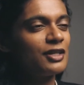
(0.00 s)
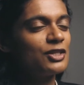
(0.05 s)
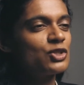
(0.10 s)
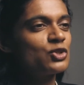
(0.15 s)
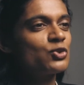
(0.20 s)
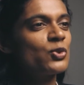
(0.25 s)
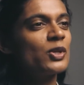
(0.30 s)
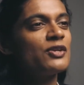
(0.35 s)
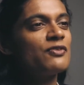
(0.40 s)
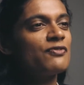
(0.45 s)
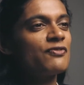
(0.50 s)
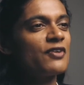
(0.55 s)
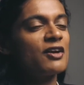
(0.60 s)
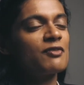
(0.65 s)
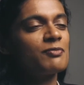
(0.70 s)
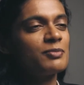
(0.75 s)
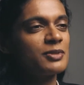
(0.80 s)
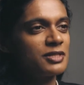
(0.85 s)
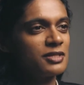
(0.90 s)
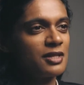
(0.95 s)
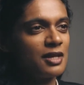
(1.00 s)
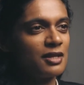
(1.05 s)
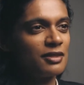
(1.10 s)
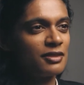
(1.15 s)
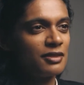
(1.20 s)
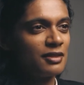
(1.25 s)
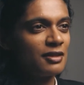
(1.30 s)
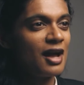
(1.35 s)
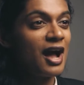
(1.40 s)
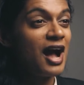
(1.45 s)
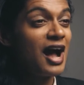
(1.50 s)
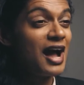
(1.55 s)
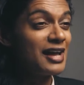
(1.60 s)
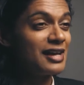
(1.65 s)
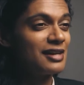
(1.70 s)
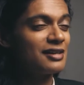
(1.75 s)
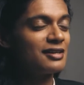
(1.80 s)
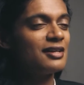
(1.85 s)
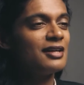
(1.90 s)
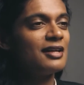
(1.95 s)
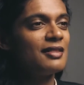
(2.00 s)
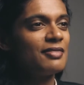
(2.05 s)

is 25% higher